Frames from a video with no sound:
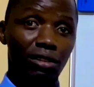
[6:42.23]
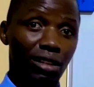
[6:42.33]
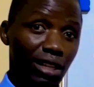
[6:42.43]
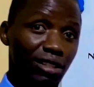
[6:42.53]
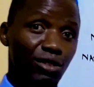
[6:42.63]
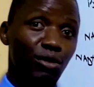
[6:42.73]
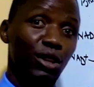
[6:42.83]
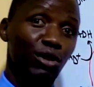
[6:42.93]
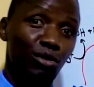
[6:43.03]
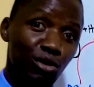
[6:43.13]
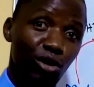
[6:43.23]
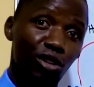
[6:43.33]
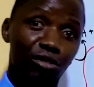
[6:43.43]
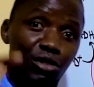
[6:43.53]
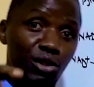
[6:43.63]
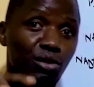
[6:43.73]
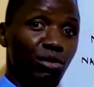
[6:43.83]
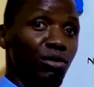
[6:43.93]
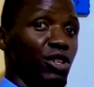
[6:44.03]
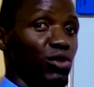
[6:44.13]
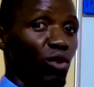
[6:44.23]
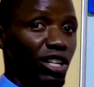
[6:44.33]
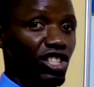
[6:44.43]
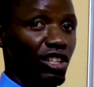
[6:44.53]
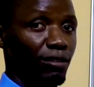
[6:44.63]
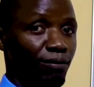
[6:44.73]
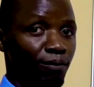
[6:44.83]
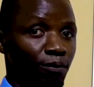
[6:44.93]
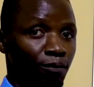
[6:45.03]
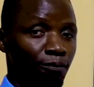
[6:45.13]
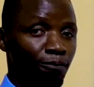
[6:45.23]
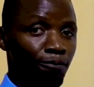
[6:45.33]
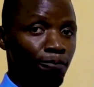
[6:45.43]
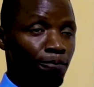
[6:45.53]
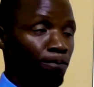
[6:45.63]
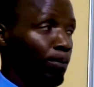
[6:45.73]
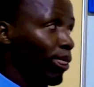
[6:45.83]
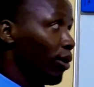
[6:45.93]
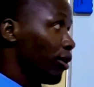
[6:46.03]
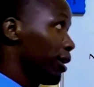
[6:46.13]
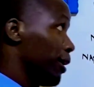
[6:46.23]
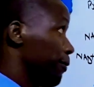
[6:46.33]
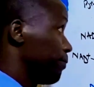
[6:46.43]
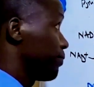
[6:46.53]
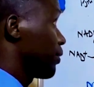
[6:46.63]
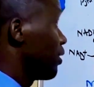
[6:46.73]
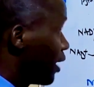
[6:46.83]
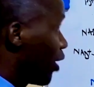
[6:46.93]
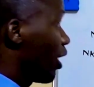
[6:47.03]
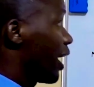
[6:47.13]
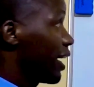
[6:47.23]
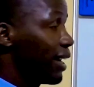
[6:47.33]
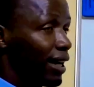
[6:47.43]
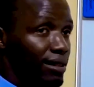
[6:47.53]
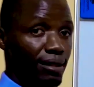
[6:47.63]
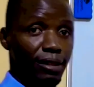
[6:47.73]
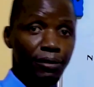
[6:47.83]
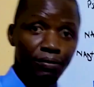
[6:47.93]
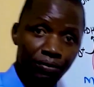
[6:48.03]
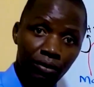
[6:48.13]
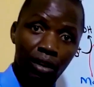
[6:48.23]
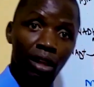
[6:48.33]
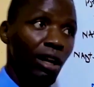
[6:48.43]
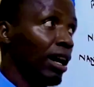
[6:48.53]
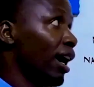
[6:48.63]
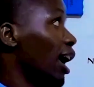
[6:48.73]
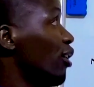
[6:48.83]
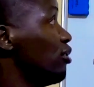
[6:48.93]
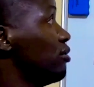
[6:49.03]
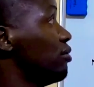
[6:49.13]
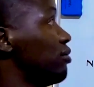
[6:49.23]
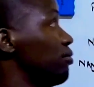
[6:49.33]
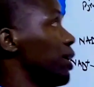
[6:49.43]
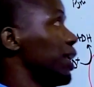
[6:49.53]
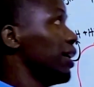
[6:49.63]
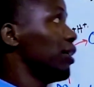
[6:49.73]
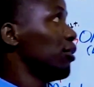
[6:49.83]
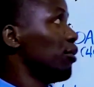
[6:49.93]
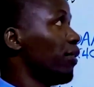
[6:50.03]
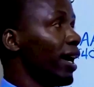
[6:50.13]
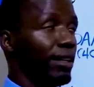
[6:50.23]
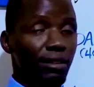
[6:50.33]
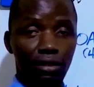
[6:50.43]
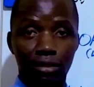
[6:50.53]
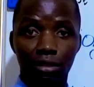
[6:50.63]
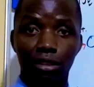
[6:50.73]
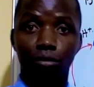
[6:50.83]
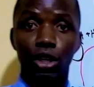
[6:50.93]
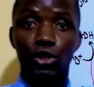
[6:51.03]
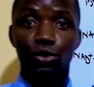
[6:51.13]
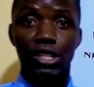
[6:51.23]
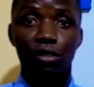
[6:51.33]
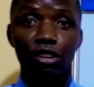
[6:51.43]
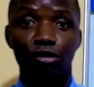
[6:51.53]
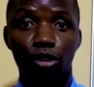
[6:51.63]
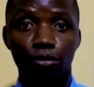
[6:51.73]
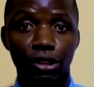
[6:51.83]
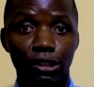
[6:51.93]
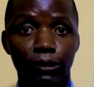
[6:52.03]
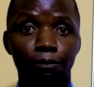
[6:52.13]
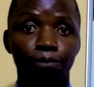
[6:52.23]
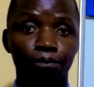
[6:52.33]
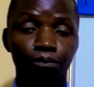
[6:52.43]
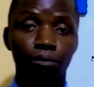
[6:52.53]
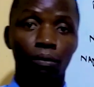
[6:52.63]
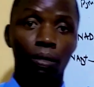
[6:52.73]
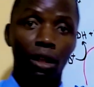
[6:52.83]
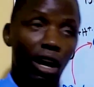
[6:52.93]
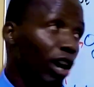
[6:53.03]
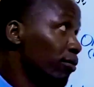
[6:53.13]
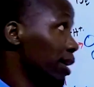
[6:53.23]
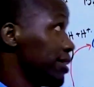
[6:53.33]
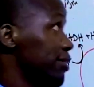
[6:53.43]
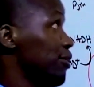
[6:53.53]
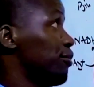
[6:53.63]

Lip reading: but that is for the good of you who is watching. Okay, now I again ask, how many FAD molecules have we formed? How many